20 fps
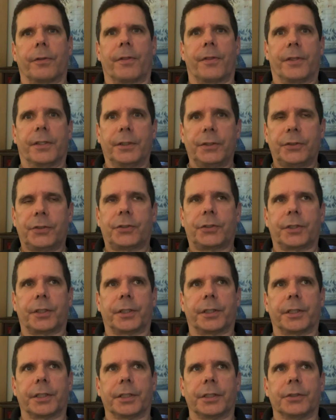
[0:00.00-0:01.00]
this
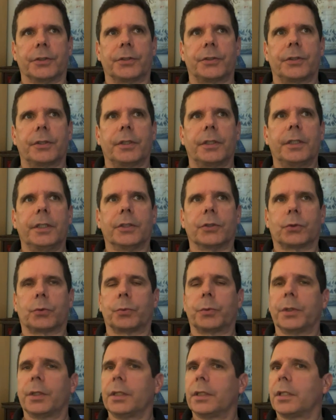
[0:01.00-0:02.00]
series is
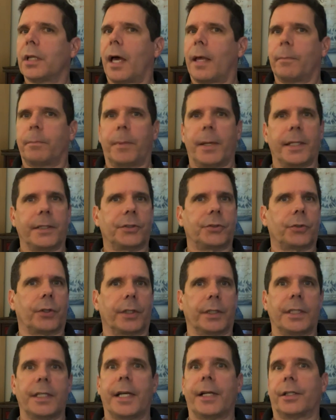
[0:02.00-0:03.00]
really not based on
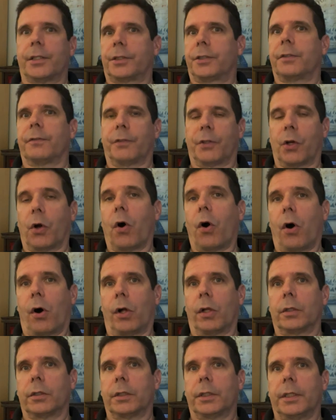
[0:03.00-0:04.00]
a narrative at
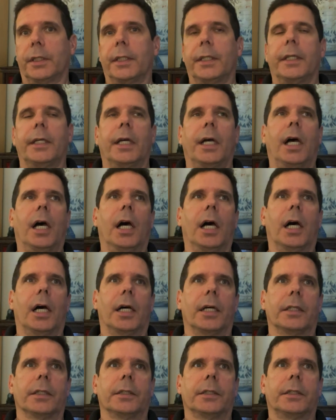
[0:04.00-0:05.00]
all.
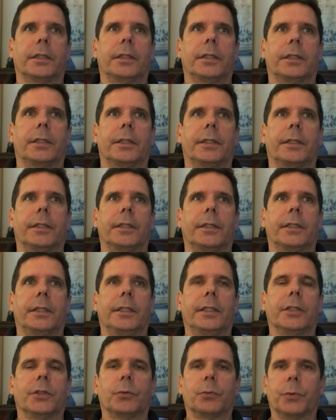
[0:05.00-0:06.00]
Uh,
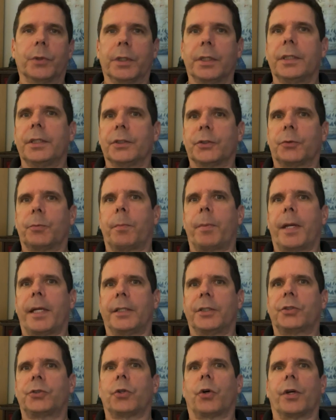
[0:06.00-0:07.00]
it really is
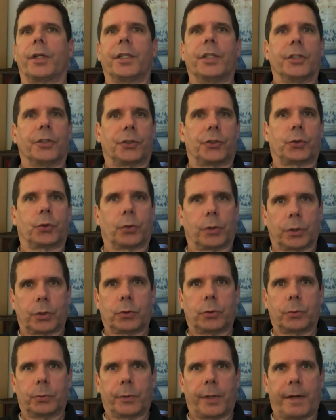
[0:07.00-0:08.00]
based on
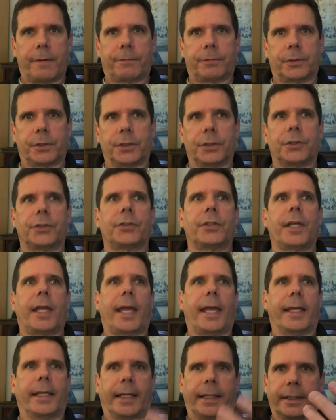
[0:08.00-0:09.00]
historical reference
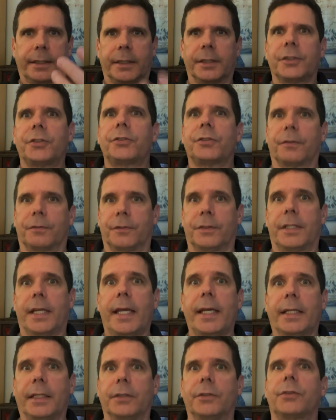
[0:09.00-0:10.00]
and a list of
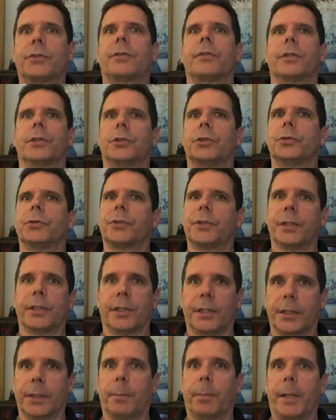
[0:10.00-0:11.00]
dates that you see
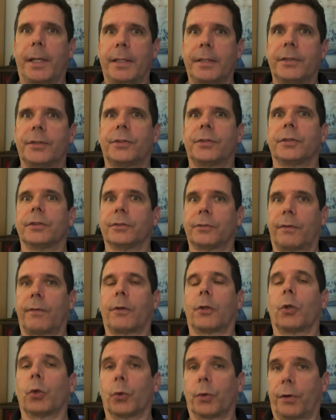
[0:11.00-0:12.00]
in the appendices of
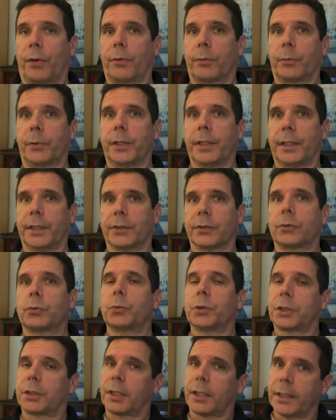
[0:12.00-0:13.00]
The Lord of the Rings,
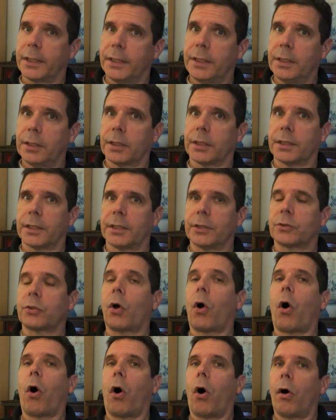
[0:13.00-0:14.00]
which legally is
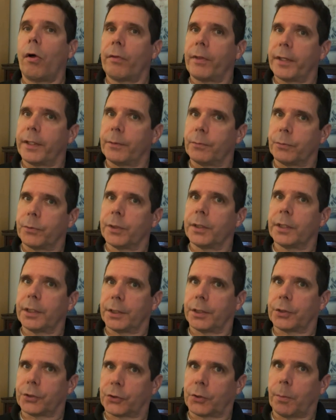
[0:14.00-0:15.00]
all they really
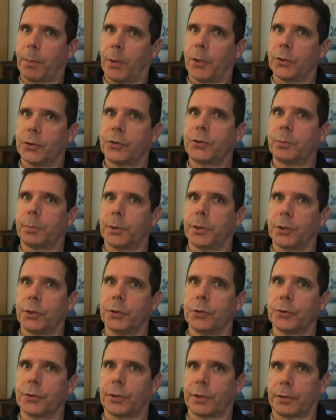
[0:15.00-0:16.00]
are supposed to be
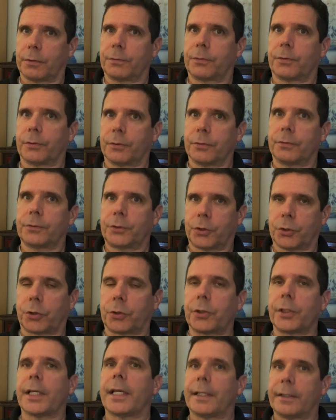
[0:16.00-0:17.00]
using for, to
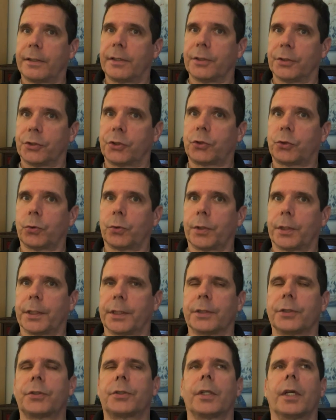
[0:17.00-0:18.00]
create these
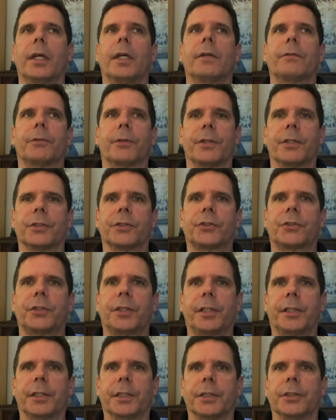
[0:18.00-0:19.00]
stories for this
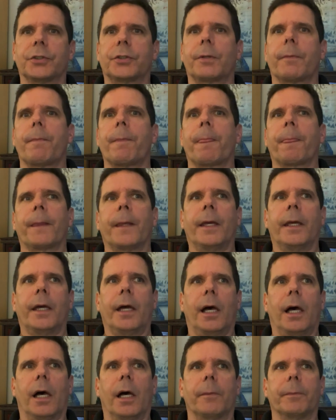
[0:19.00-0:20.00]
series.
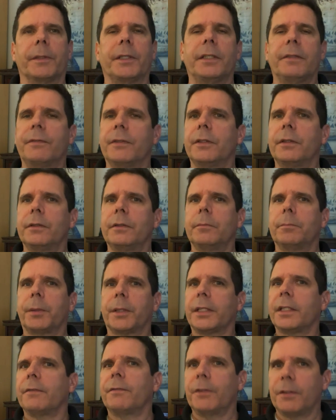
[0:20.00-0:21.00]
Um, even,
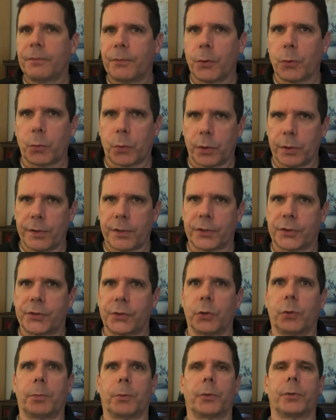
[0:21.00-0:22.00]
but even if it were the
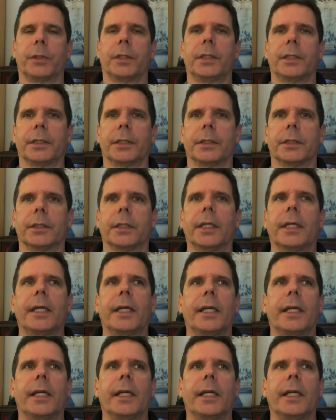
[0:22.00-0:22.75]
Silmarillion,